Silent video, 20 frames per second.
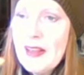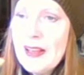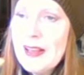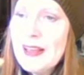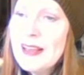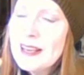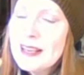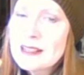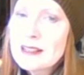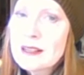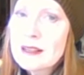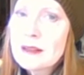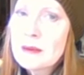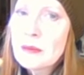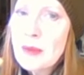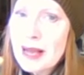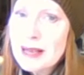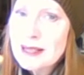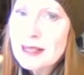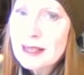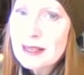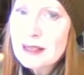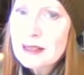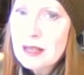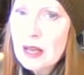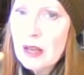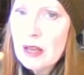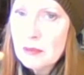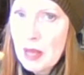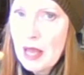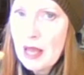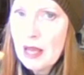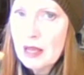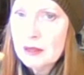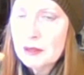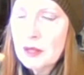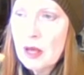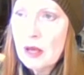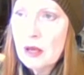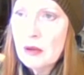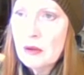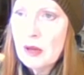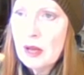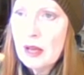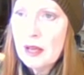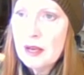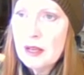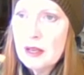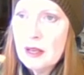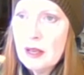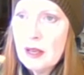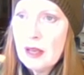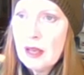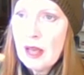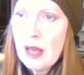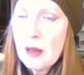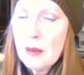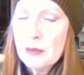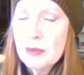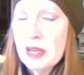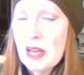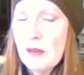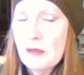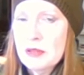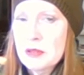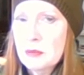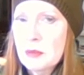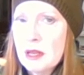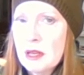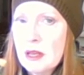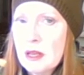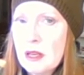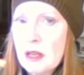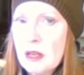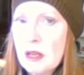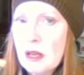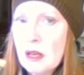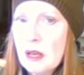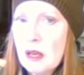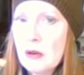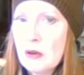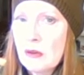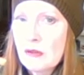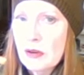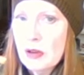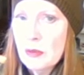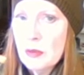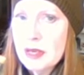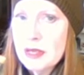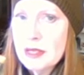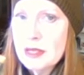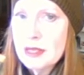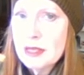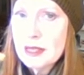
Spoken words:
It is a wedding type hat though, and it would have to be a not very windy